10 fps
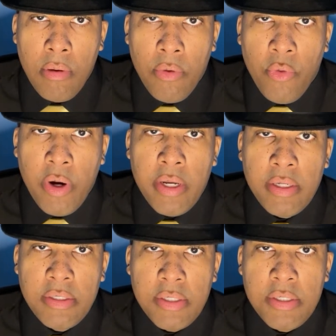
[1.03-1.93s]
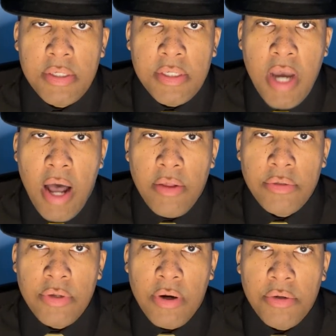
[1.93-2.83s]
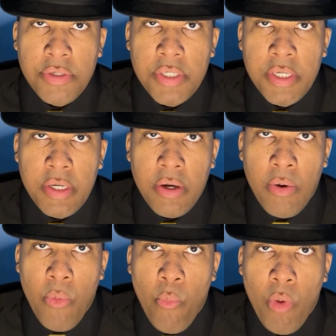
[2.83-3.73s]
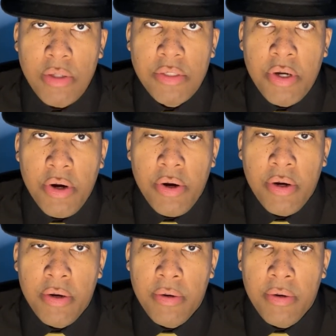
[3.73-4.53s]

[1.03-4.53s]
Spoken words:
Greetings, this is Scholar Saunders Singh. What's current?